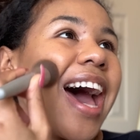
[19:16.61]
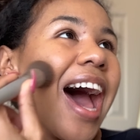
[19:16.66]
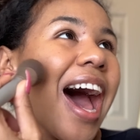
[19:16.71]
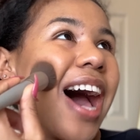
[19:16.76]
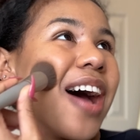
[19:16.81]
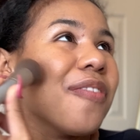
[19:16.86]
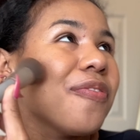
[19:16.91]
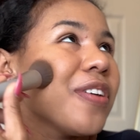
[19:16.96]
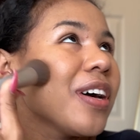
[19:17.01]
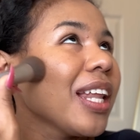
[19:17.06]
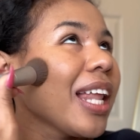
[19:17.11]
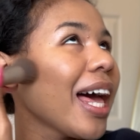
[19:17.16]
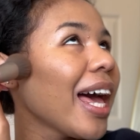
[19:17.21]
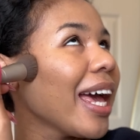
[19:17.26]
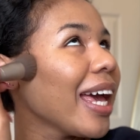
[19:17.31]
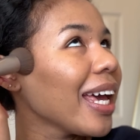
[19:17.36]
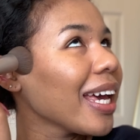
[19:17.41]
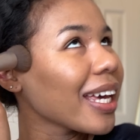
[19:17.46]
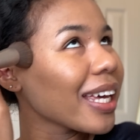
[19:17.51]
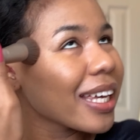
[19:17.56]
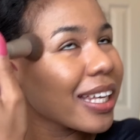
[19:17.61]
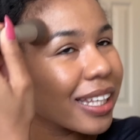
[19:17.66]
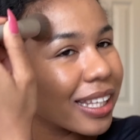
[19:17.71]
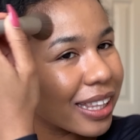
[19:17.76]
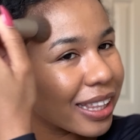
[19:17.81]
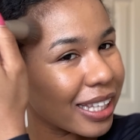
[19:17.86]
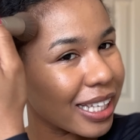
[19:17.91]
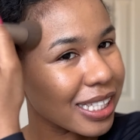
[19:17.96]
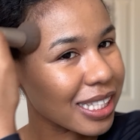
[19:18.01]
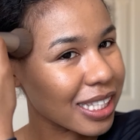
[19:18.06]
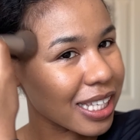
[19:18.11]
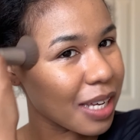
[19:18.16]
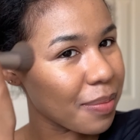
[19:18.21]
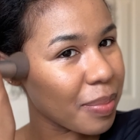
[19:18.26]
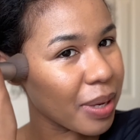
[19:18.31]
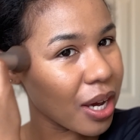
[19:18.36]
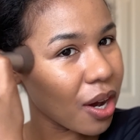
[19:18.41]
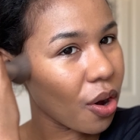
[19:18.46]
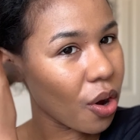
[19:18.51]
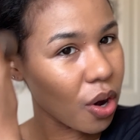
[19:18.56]
I feel like this could
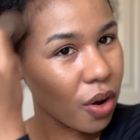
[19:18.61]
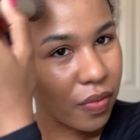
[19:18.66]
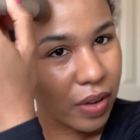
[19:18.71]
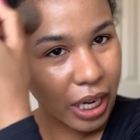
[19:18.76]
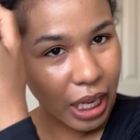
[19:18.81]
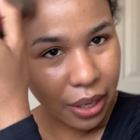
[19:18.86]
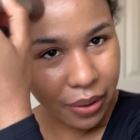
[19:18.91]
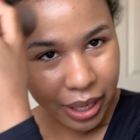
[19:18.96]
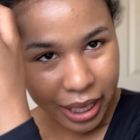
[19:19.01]
be a whole video